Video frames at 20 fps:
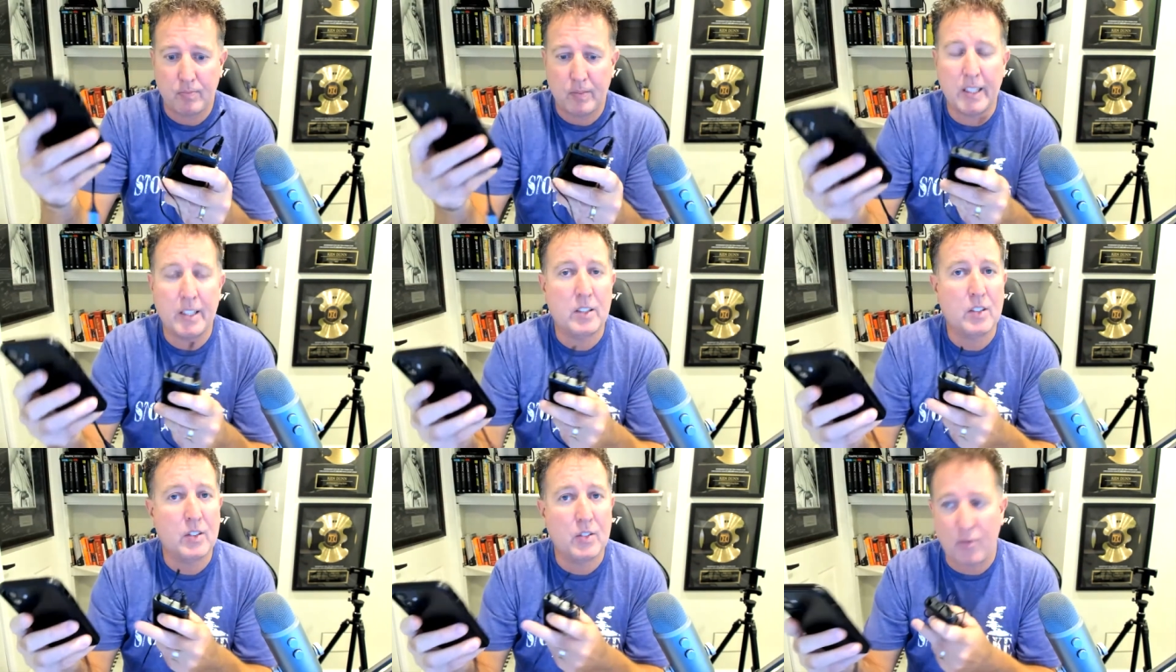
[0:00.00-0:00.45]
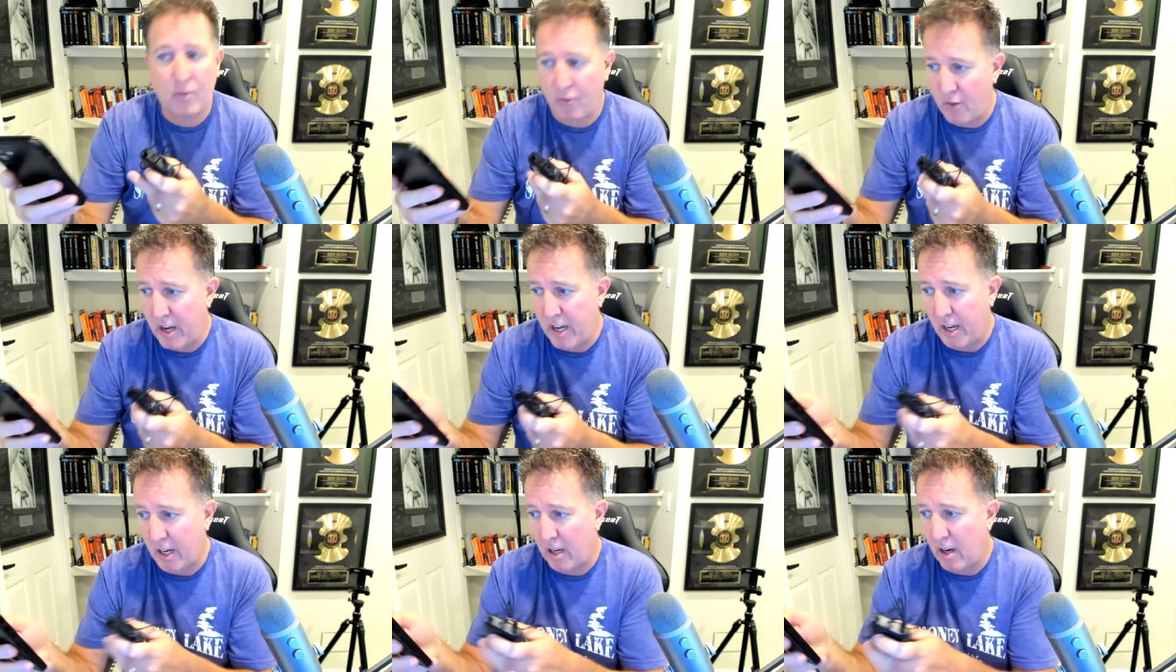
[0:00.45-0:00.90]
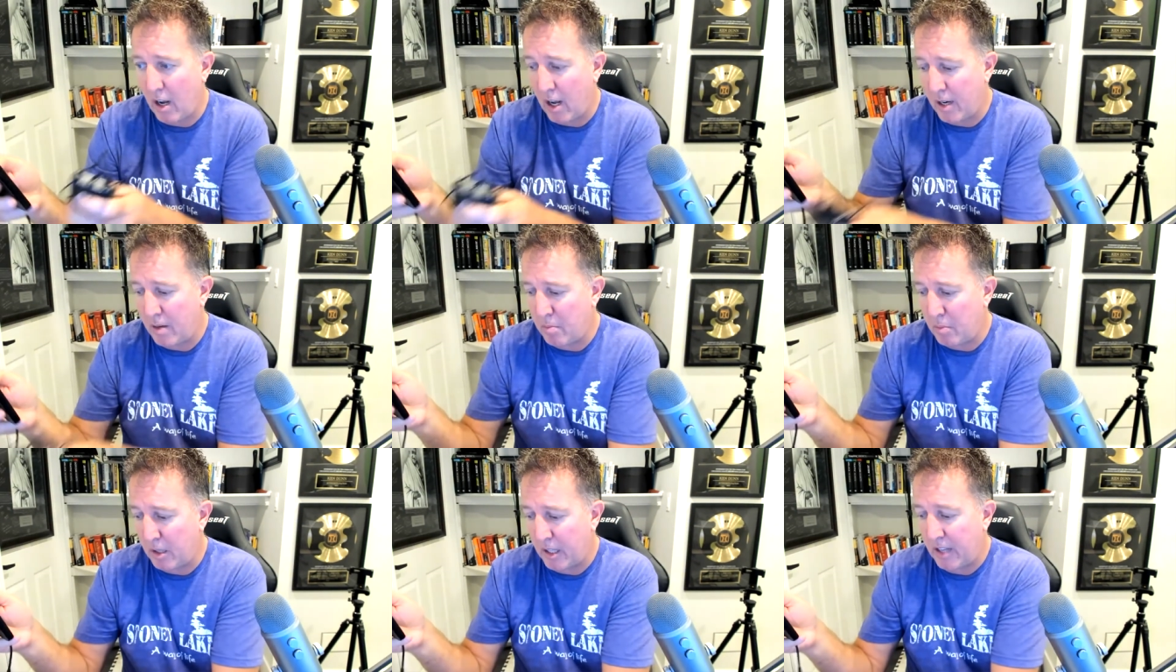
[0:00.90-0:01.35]
It's freaking
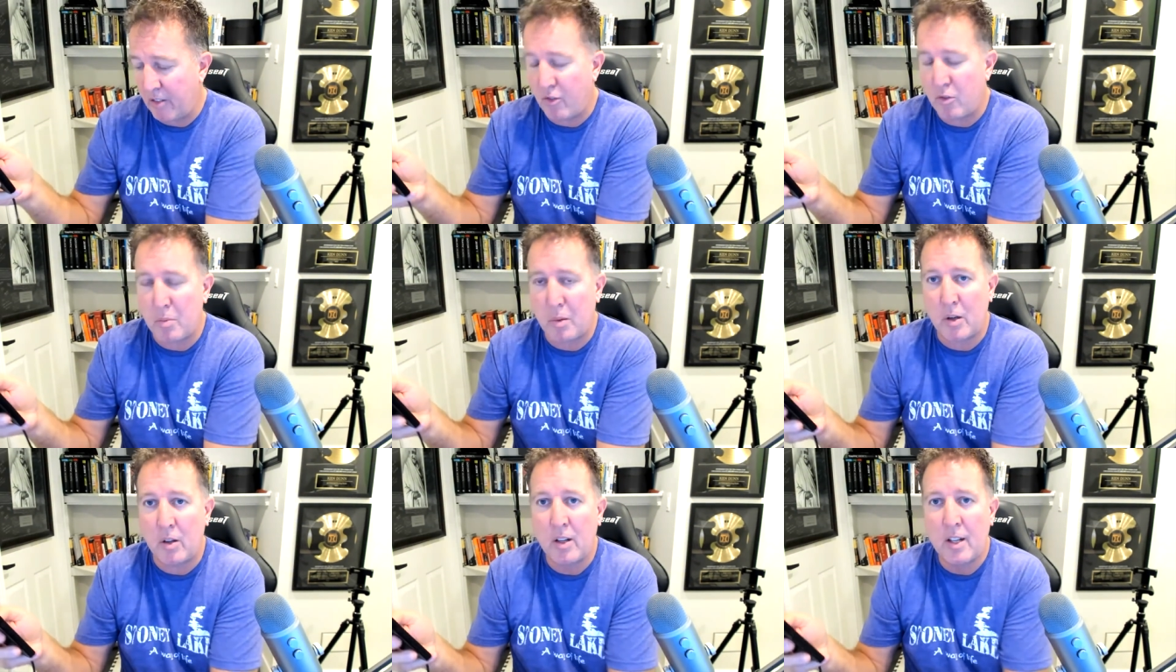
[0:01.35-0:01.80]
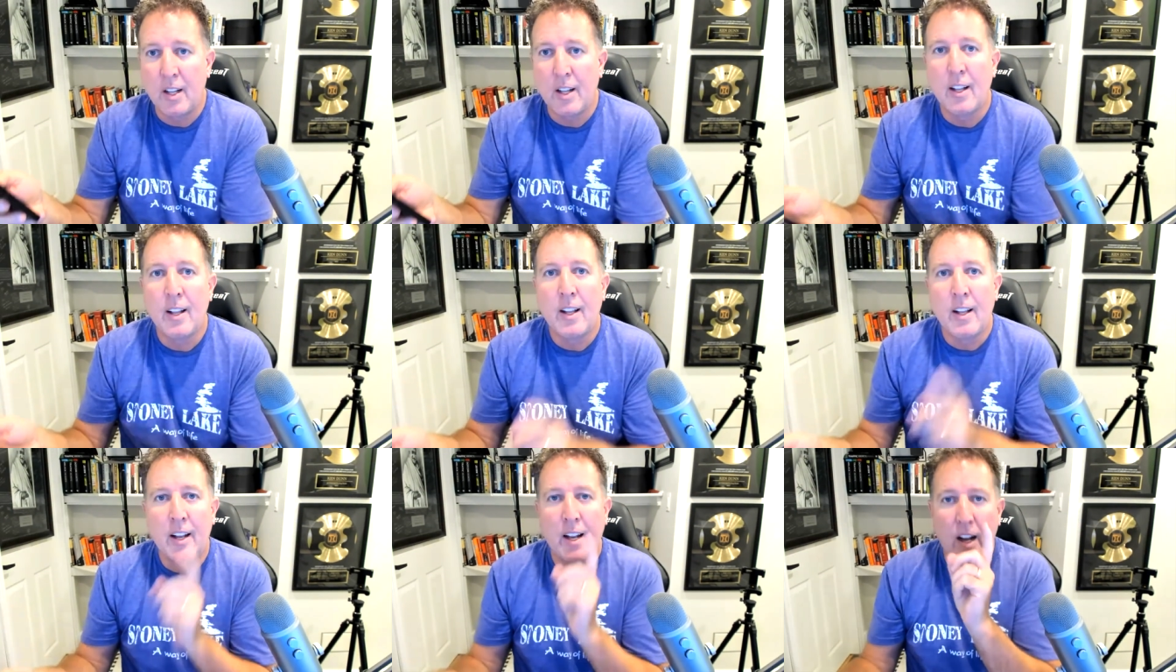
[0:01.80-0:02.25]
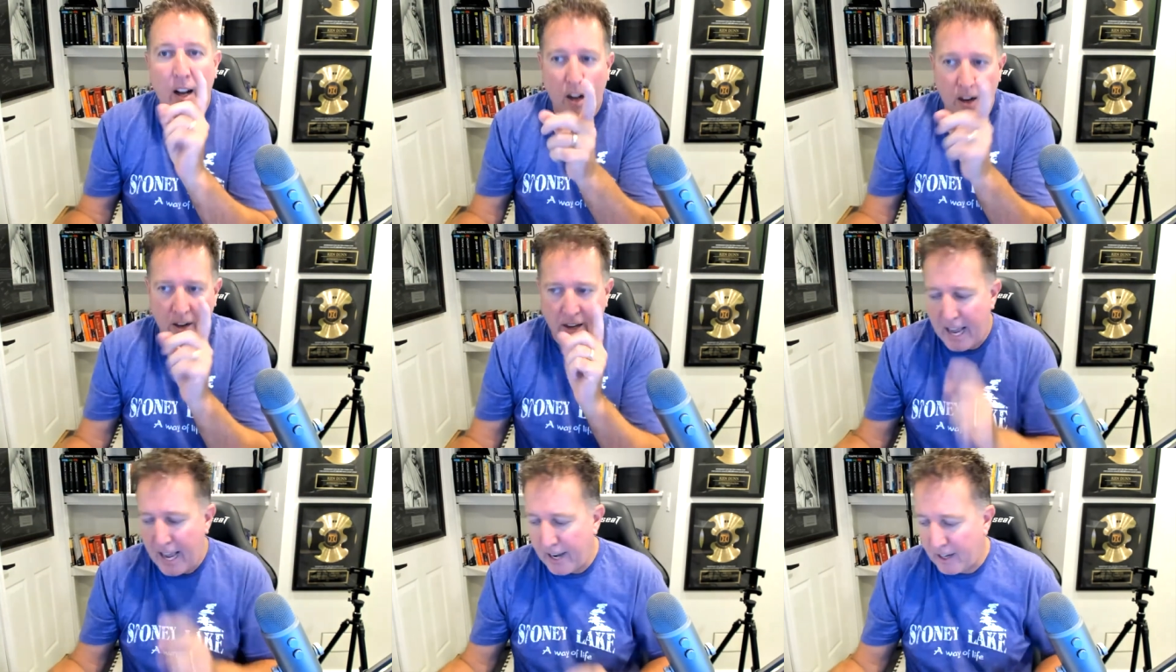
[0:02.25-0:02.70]
unbelievable.
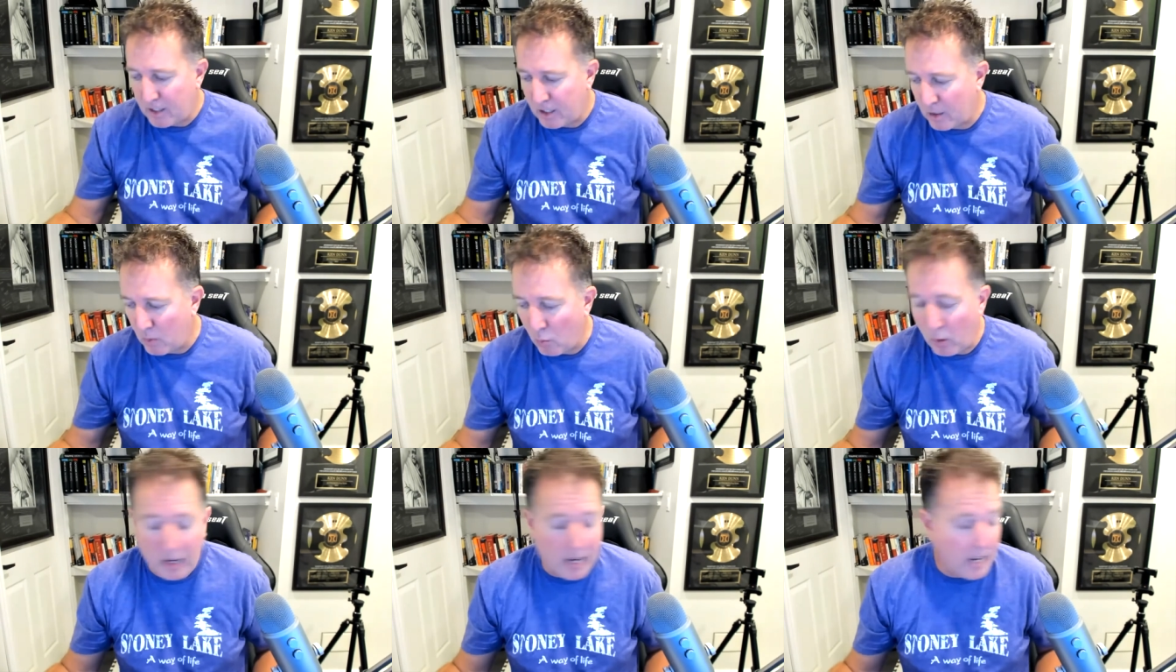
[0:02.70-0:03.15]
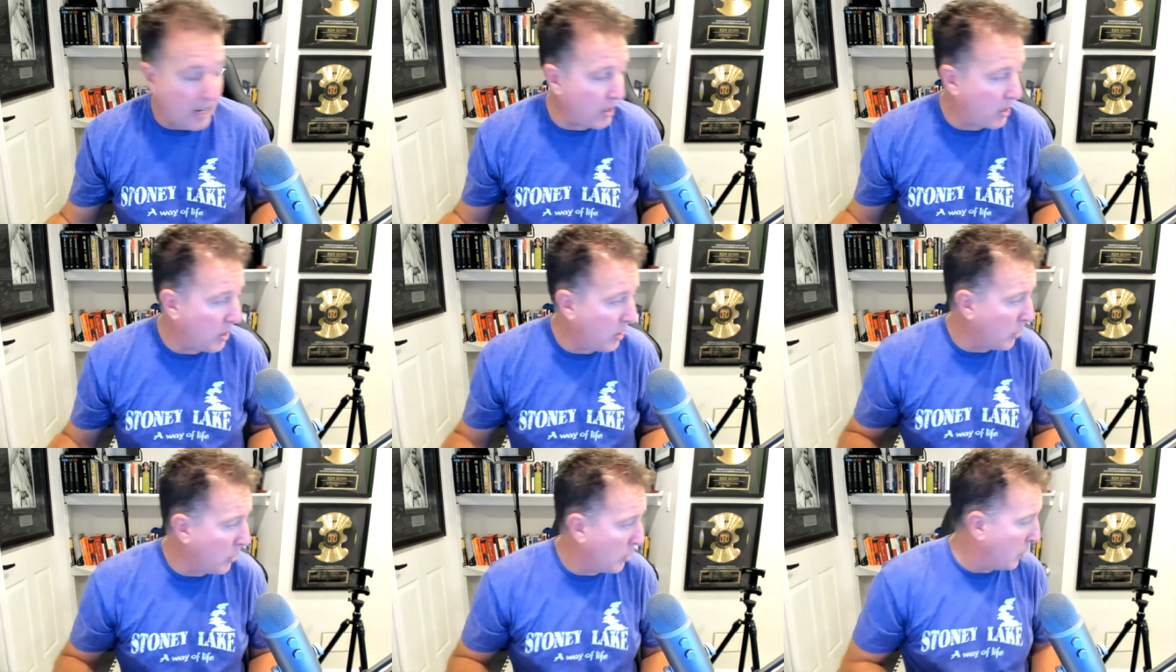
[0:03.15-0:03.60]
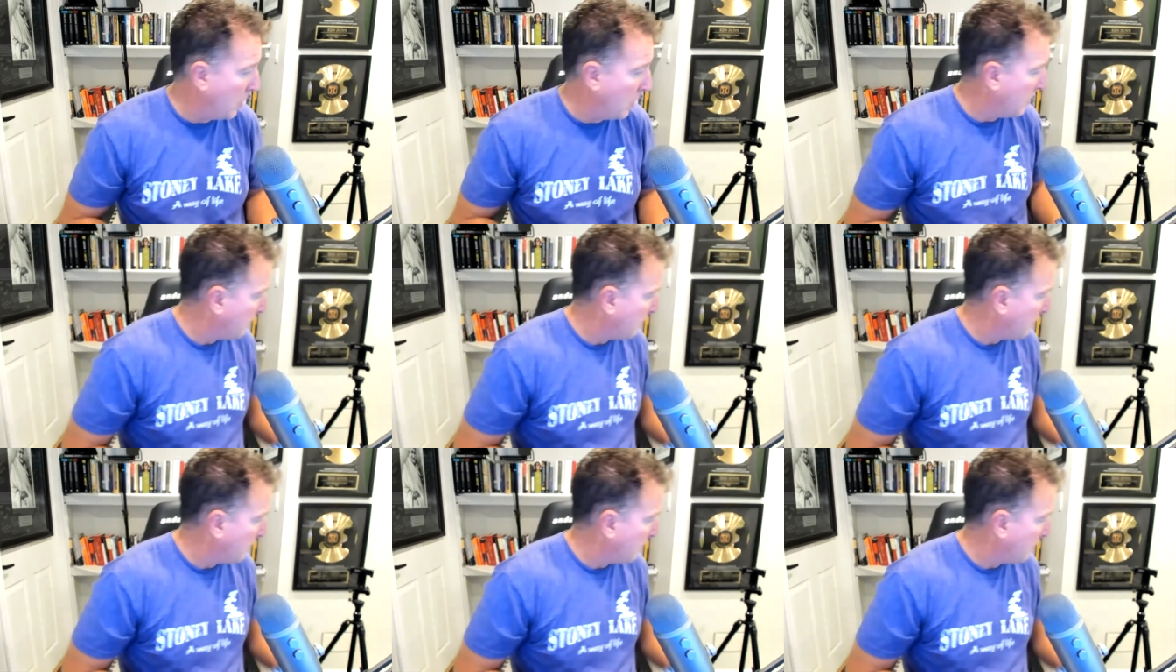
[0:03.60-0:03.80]
Next, what I do